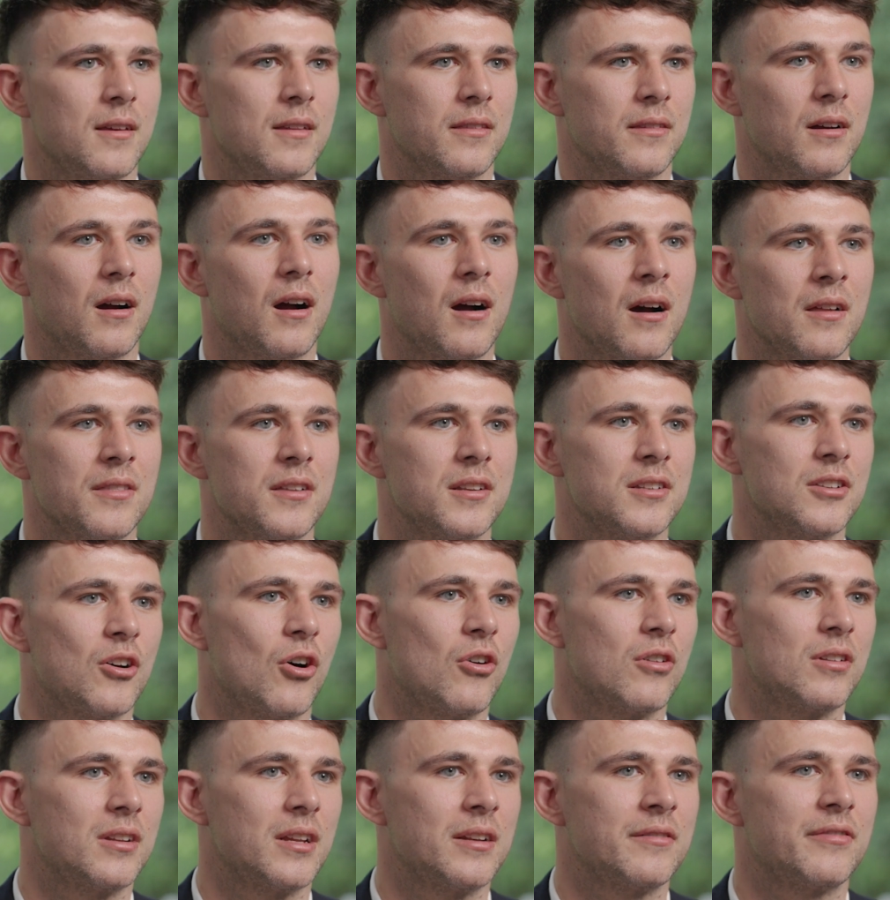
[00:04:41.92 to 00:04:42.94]
There are other
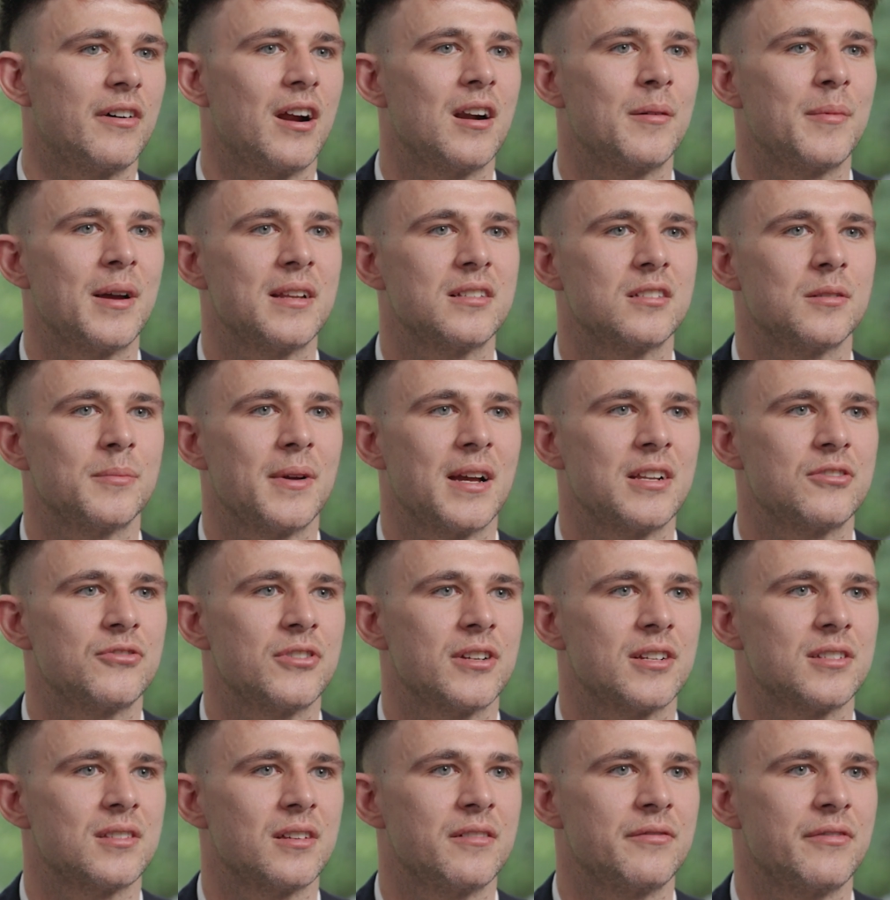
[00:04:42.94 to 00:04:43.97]
non-environmental
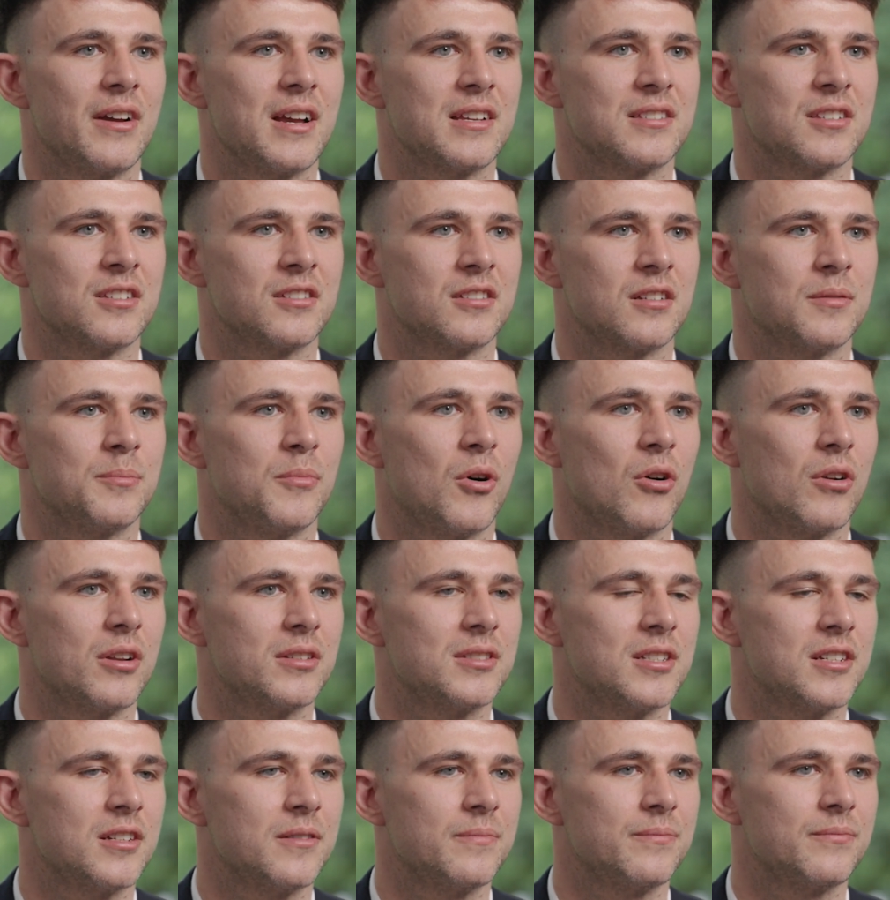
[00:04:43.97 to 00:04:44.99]
metrics that investors can
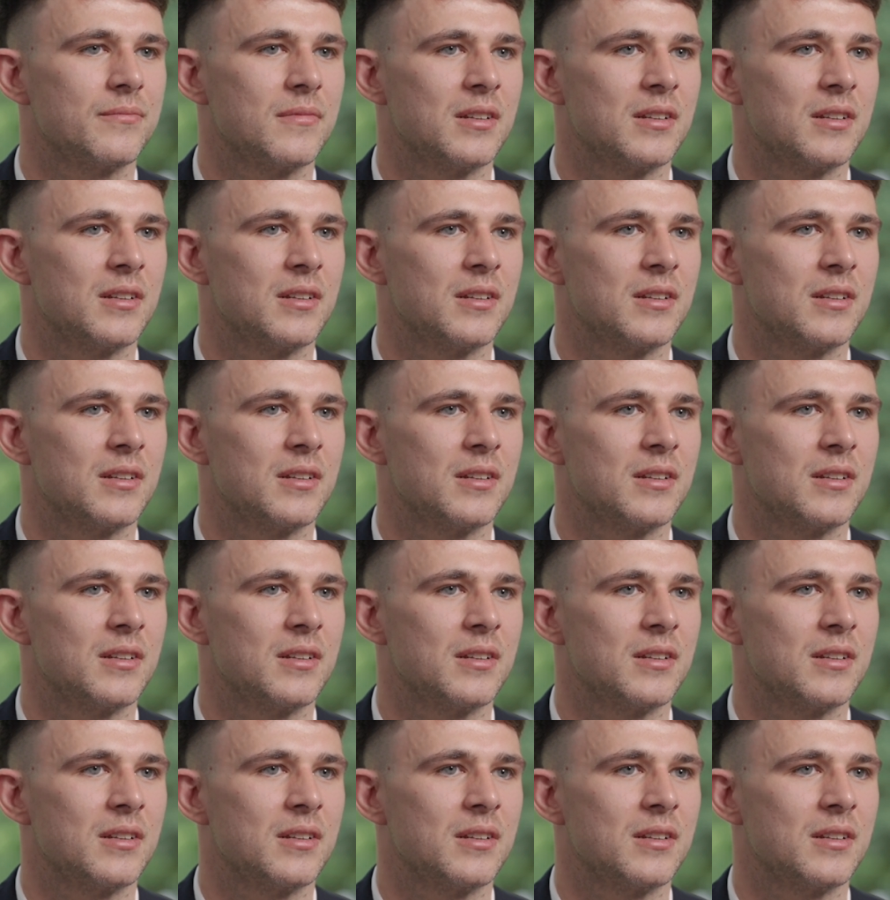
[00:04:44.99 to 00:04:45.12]
monitor,